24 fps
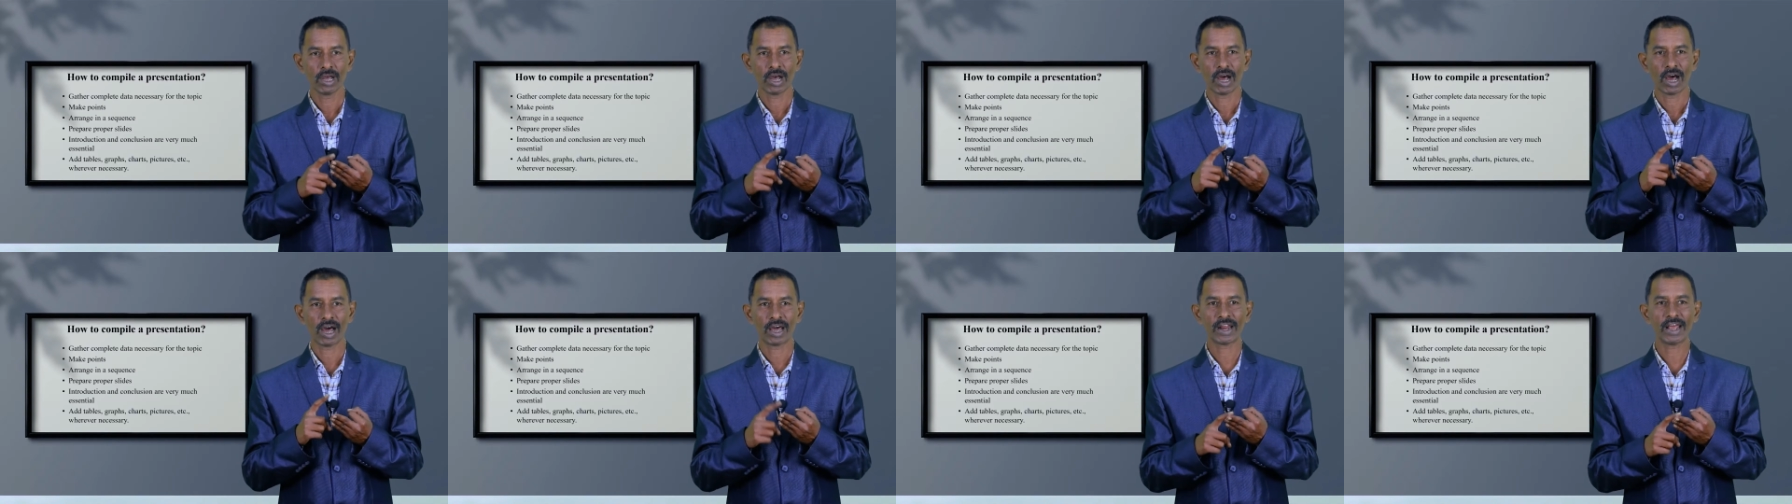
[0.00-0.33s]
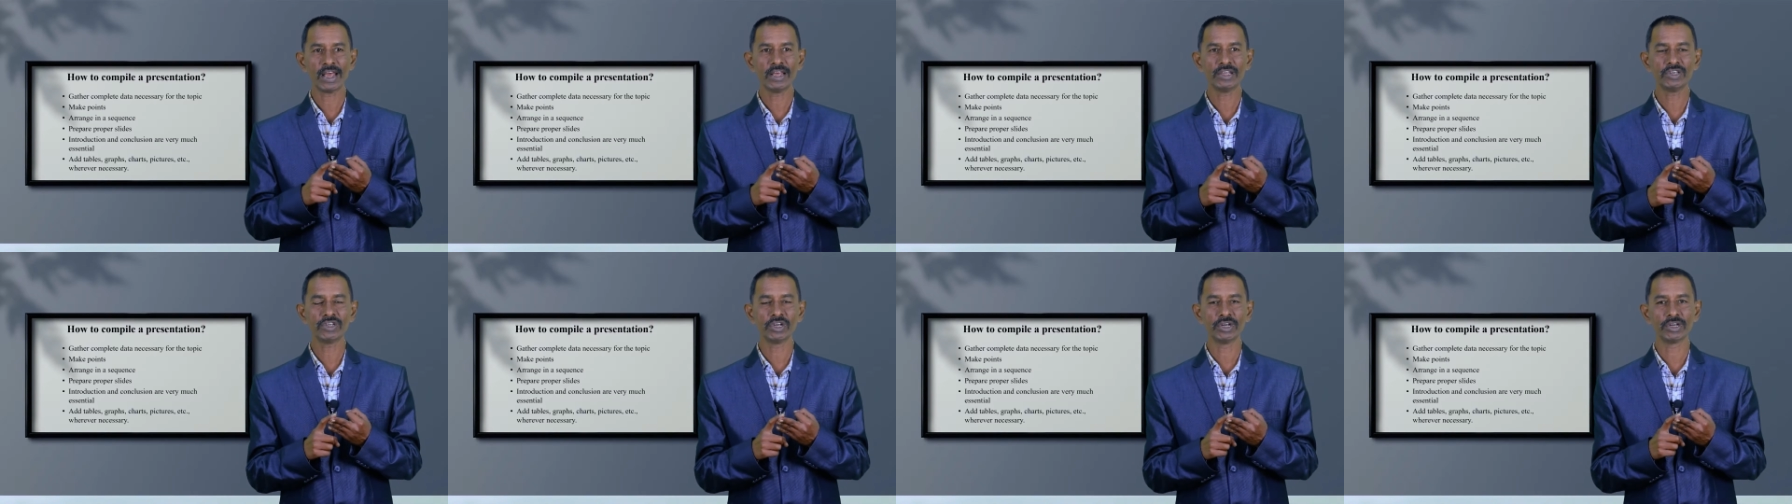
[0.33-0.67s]

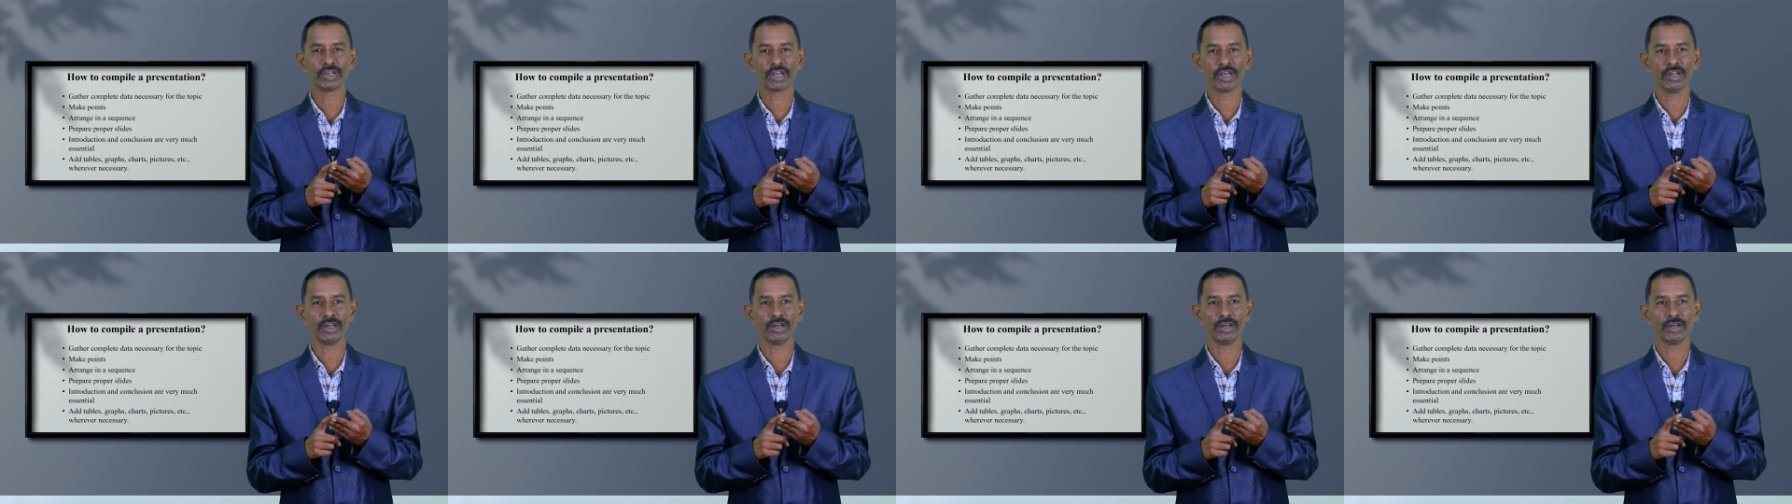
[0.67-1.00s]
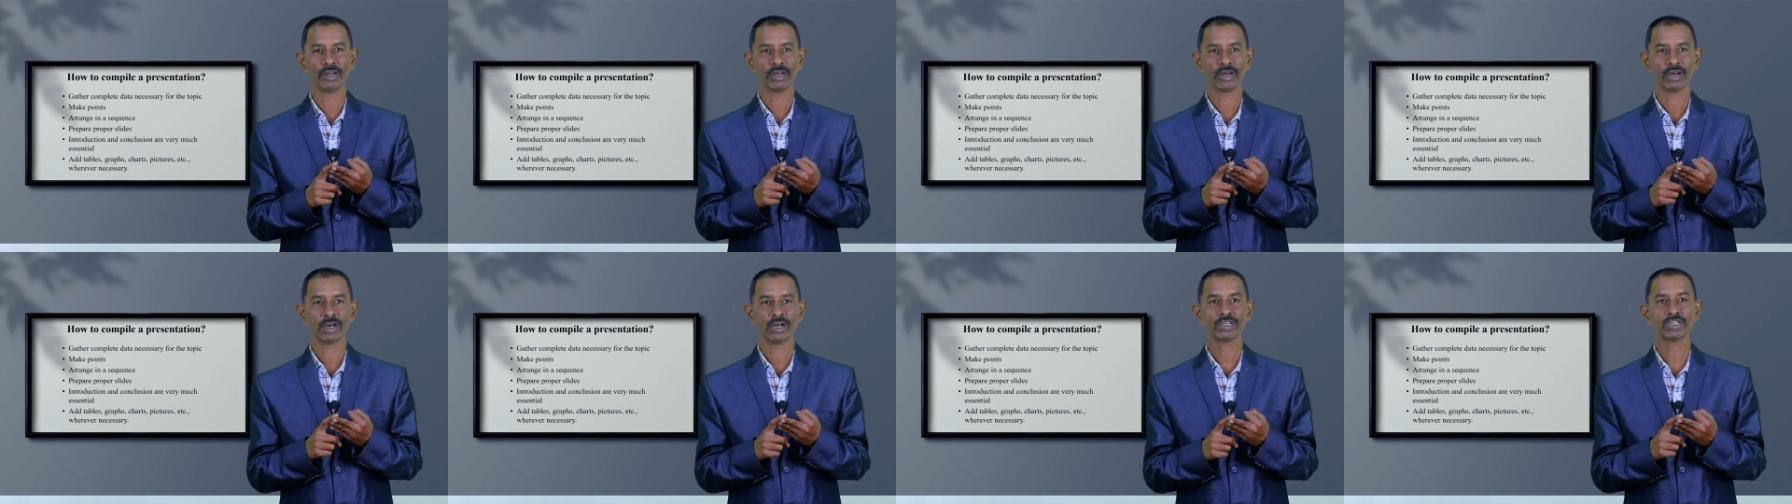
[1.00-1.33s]
arrange it in
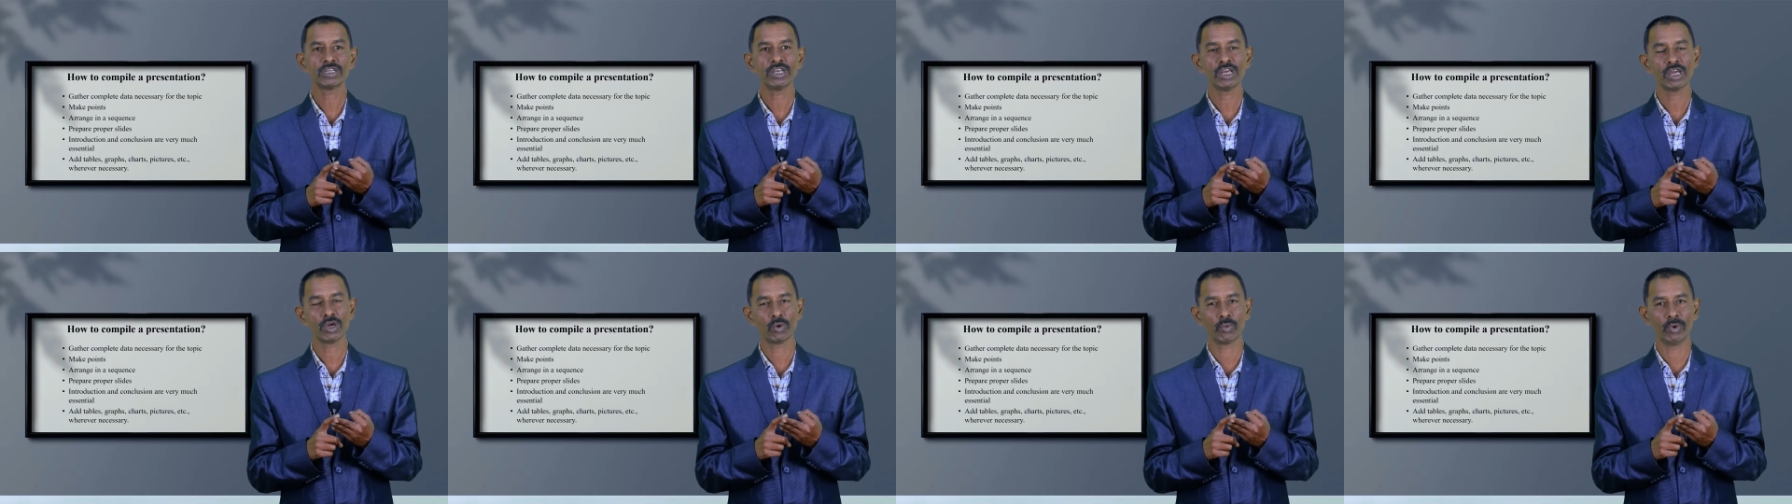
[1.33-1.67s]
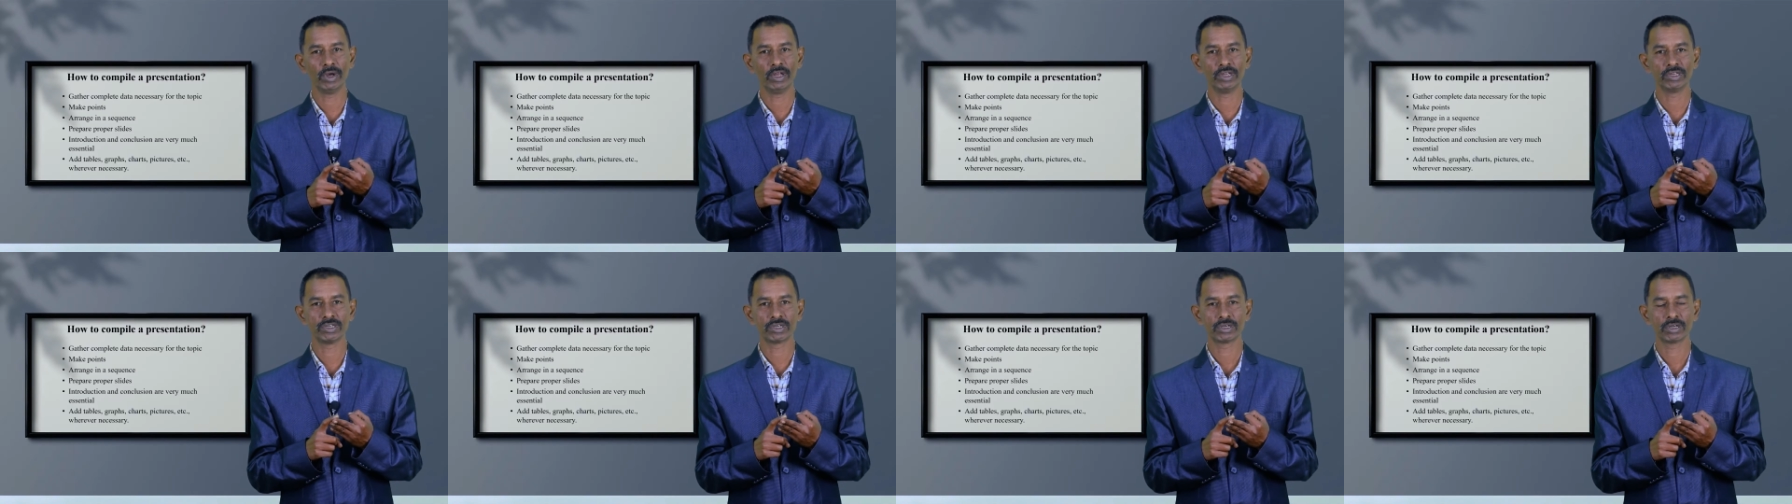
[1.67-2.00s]
a
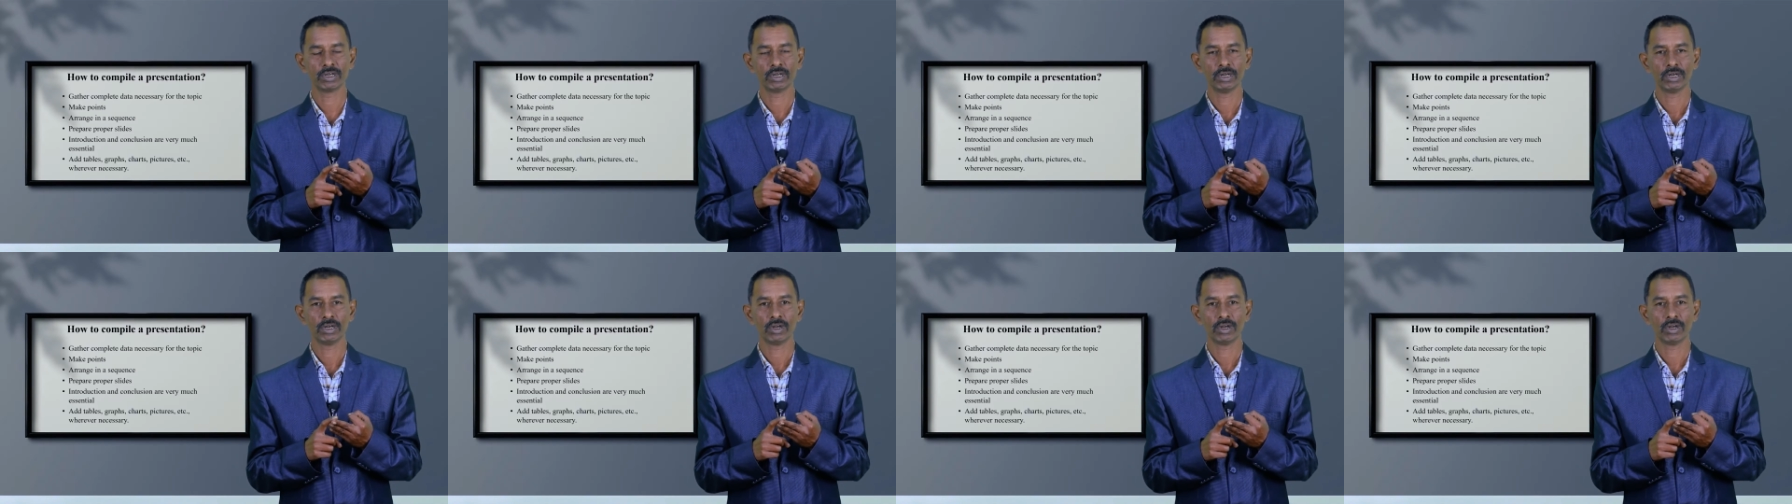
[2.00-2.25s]
sequence.